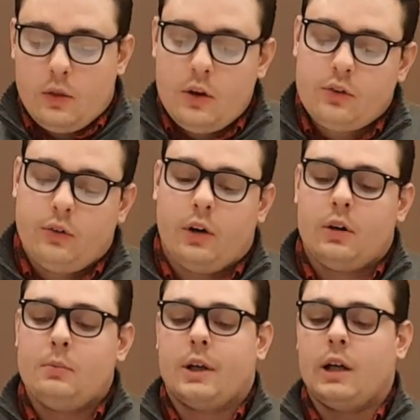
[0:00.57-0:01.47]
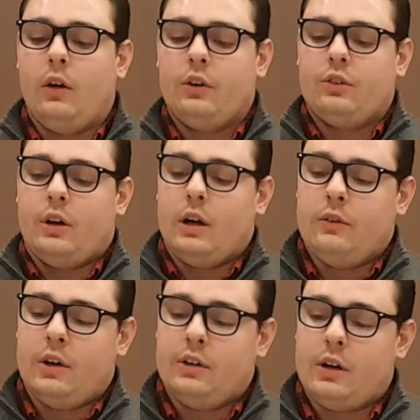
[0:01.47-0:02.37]
Thus far, my colleagues and I
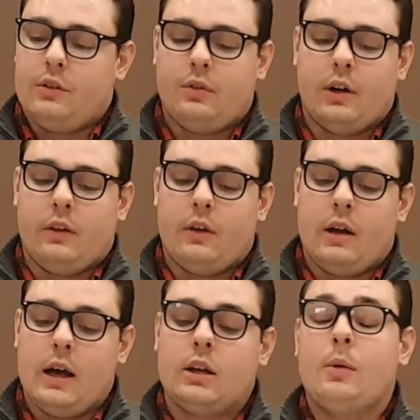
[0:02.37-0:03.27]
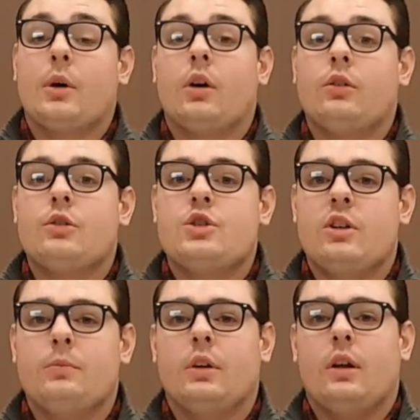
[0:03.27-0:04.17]
have identified that academic
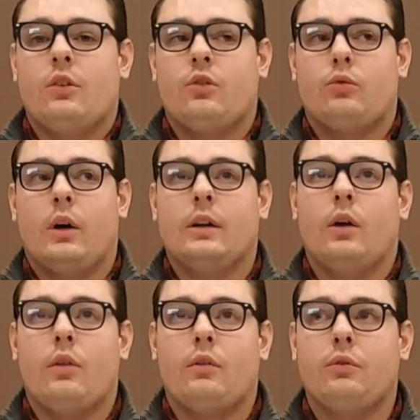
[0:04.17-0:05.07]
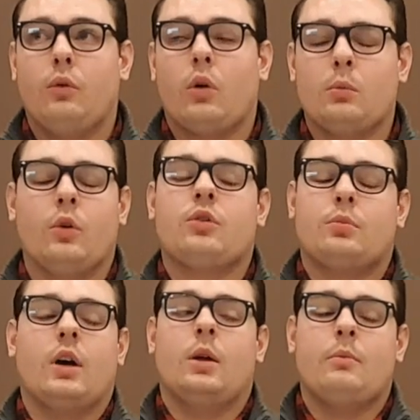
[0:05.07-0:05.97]
underachievement is right now the foremost
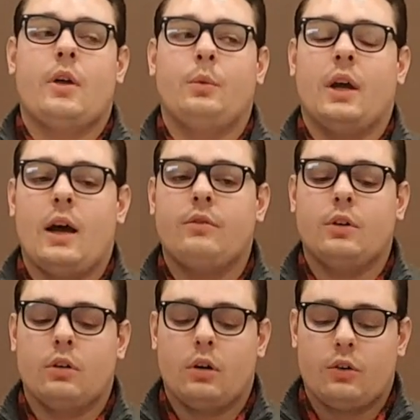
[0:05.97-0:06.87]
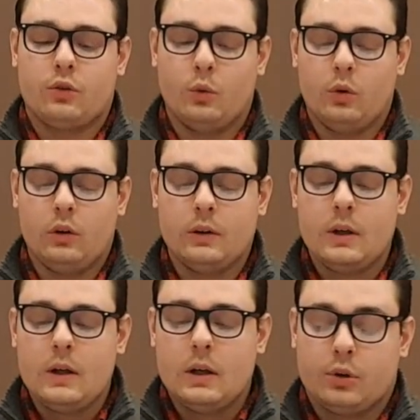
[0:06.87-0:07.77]
problem that we have here in our school,
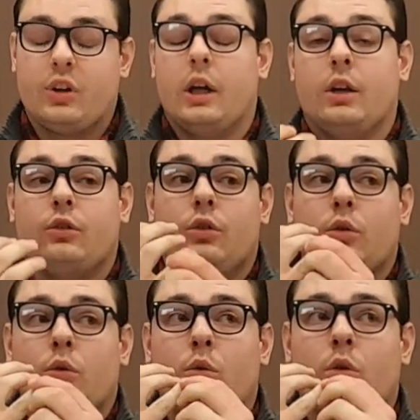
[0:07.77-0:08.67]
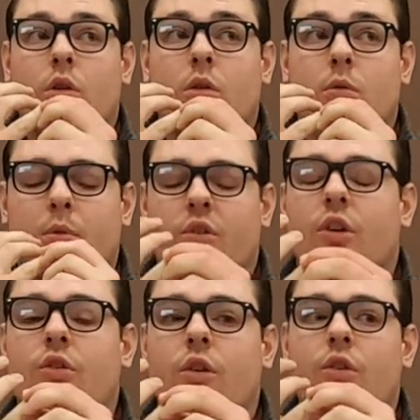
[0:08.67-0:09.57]
pertaining to
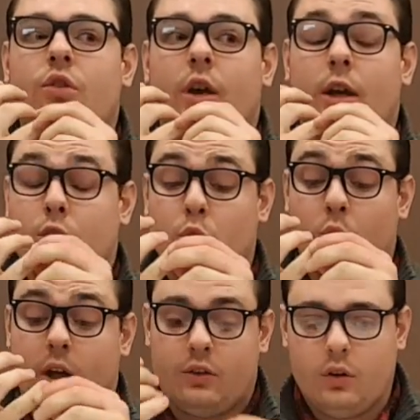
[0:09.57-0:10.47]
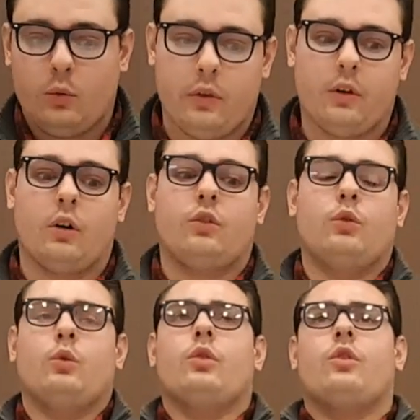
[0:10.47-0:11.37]
persistence and grit within our
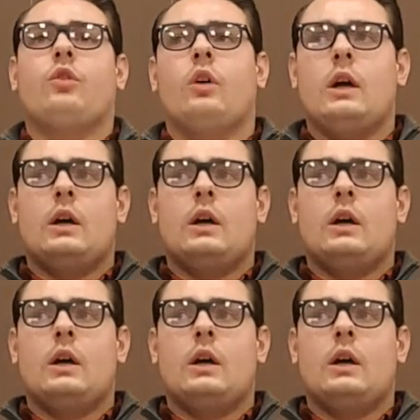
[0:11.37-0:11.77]
students.